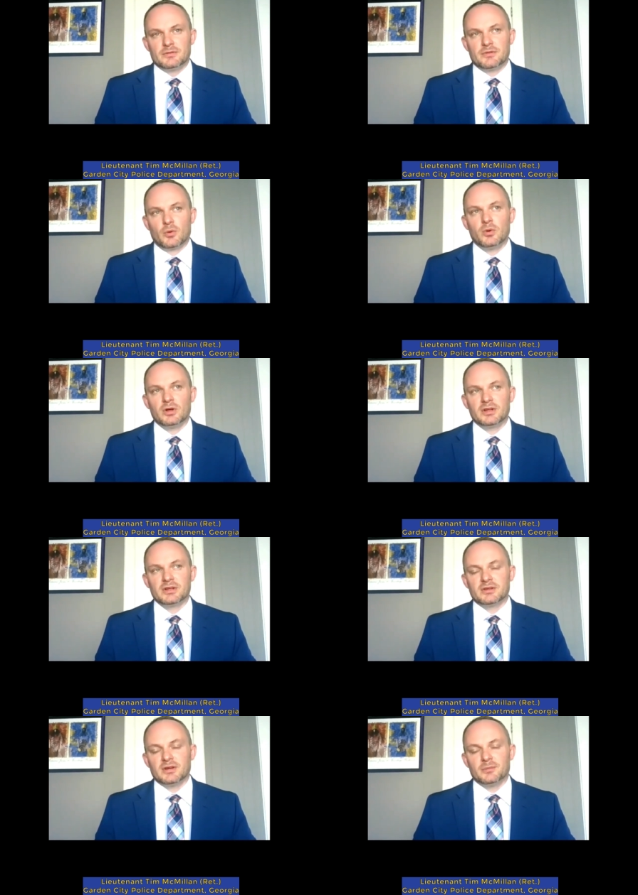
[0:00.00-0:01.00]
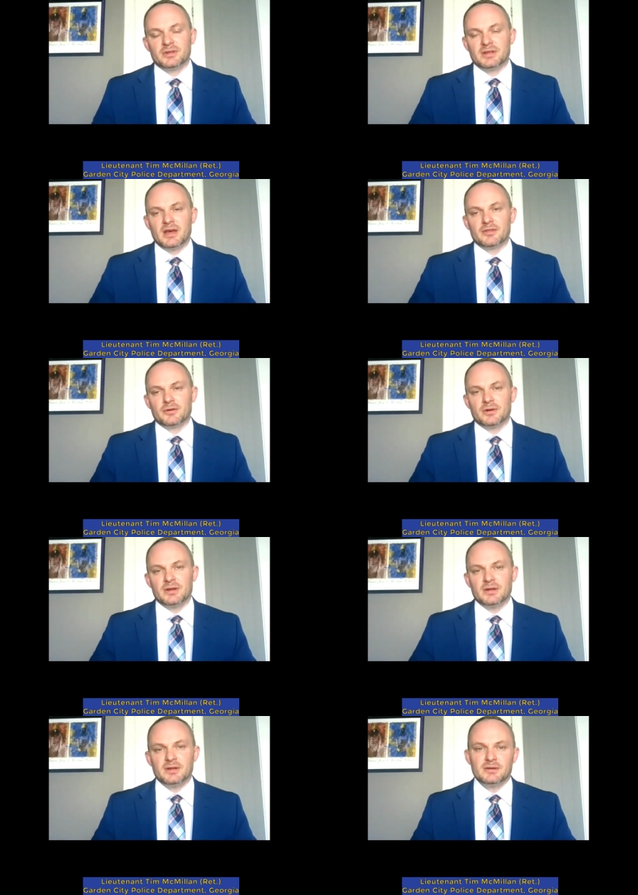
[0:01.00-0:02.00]
they're willing to come together
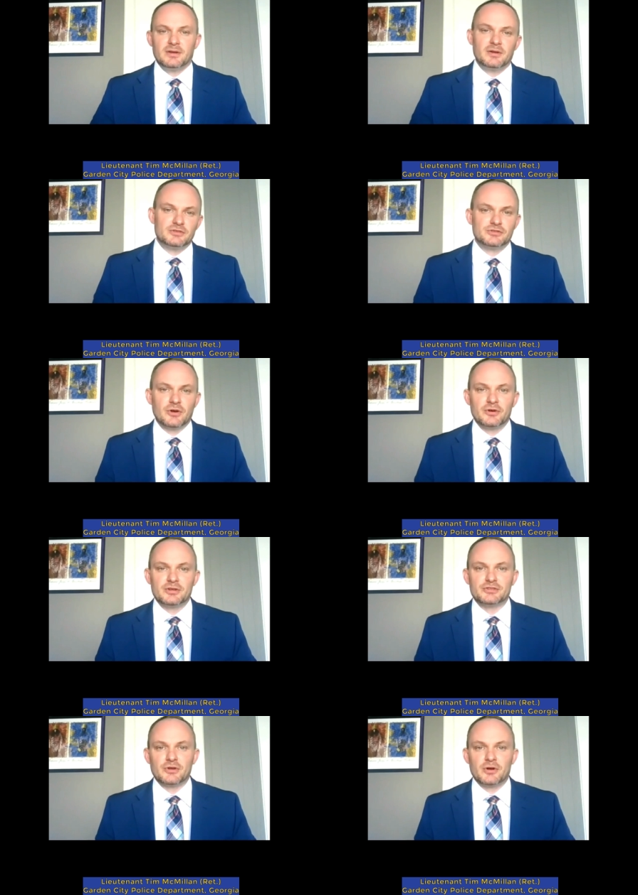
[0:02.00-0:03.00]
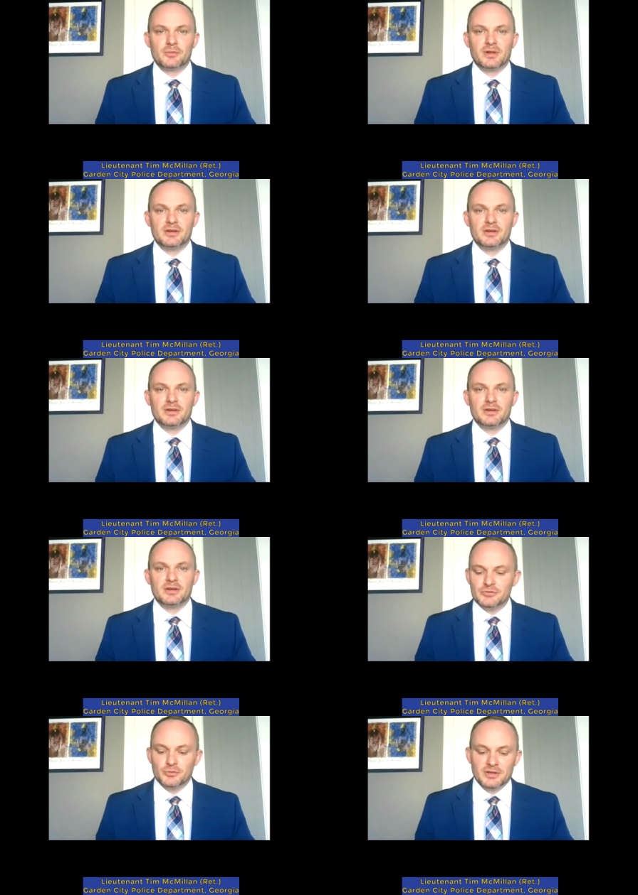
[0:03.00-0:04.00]
and start at a starting place where at
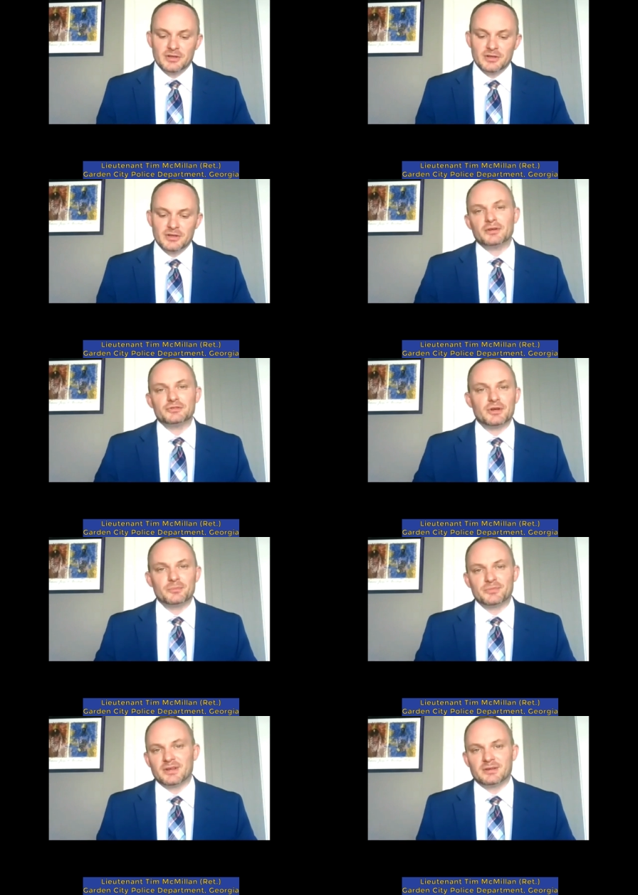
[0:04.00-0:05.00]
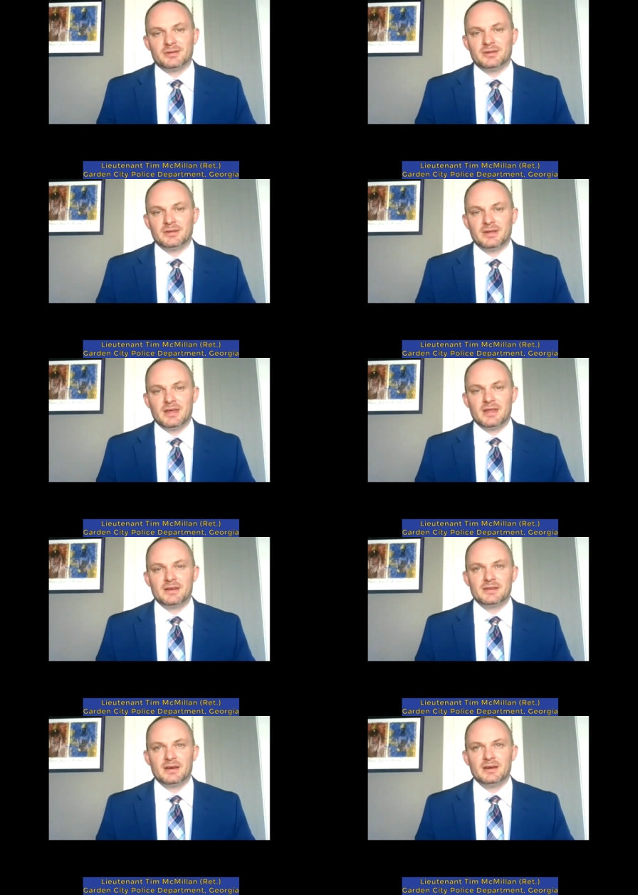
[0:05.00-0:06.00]
least we can all agree on something.
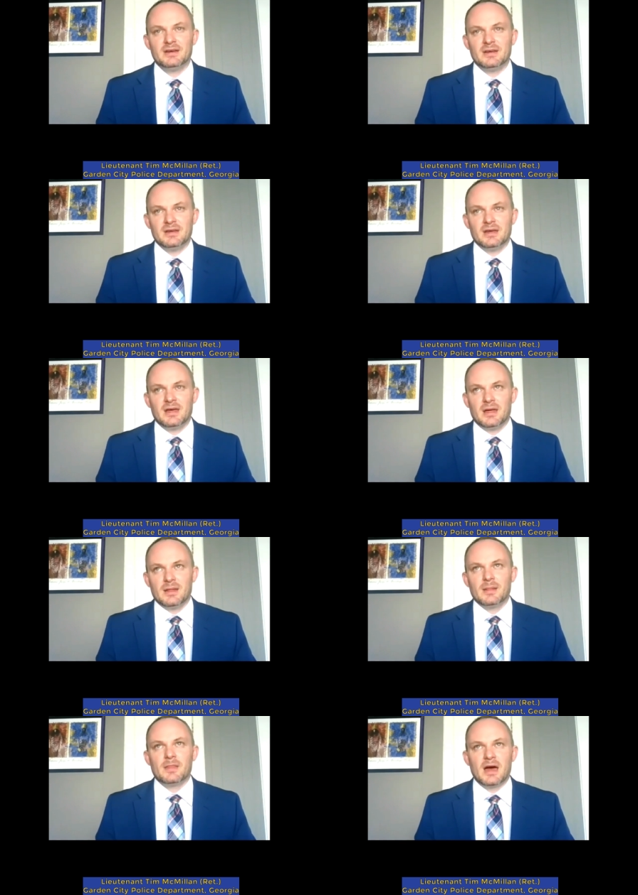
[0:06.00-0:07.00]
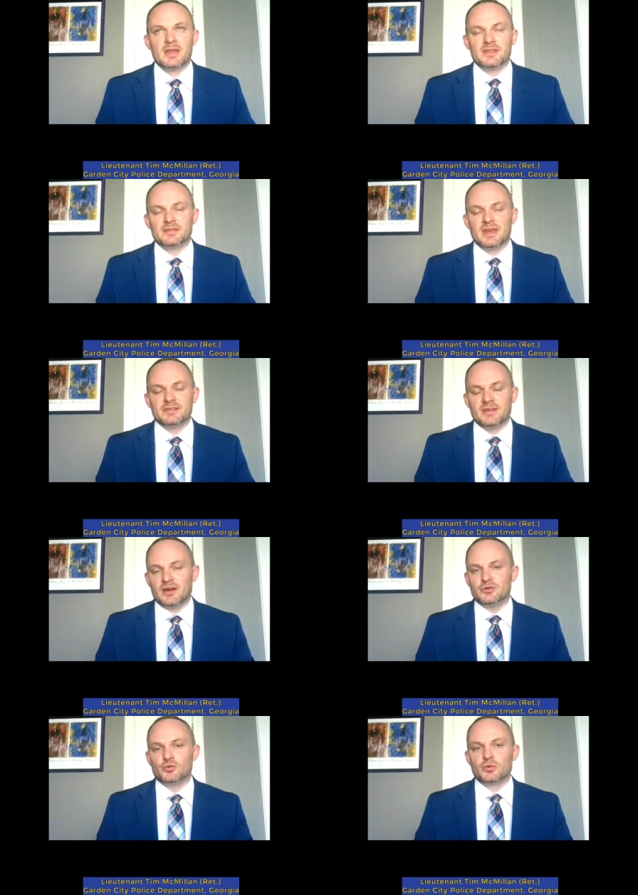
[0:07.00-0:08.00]
And I think that's
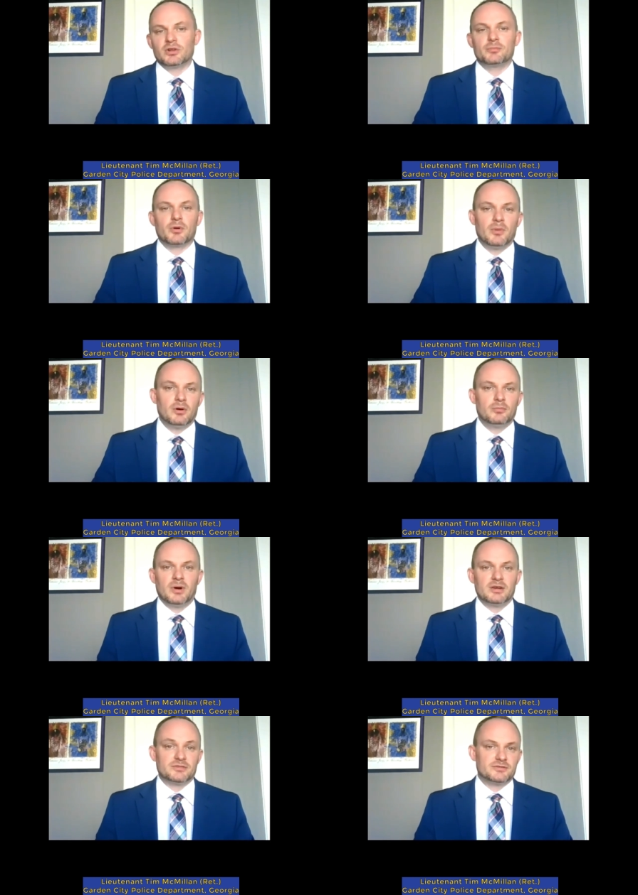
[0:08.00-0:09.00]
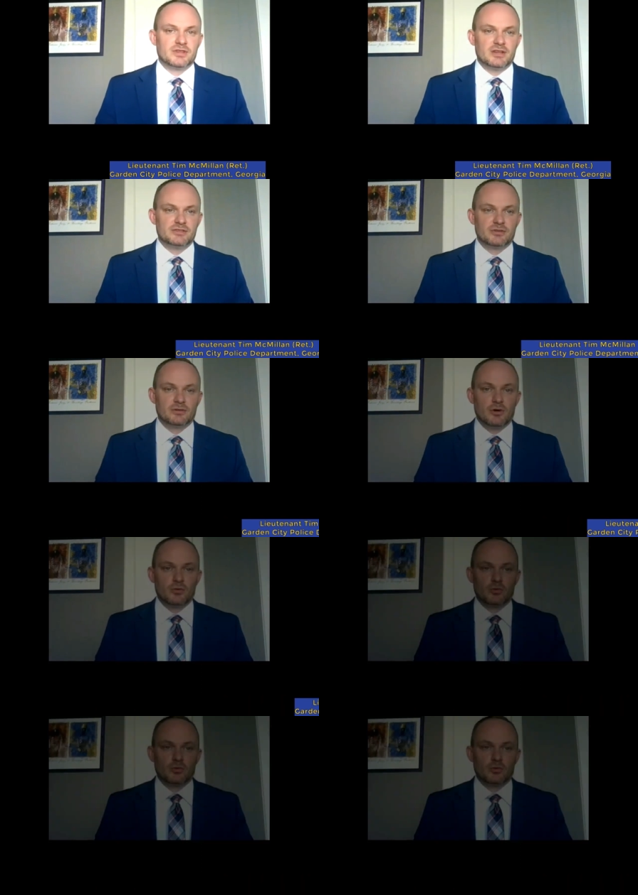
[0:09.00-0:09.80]
how you really promote positive change in the long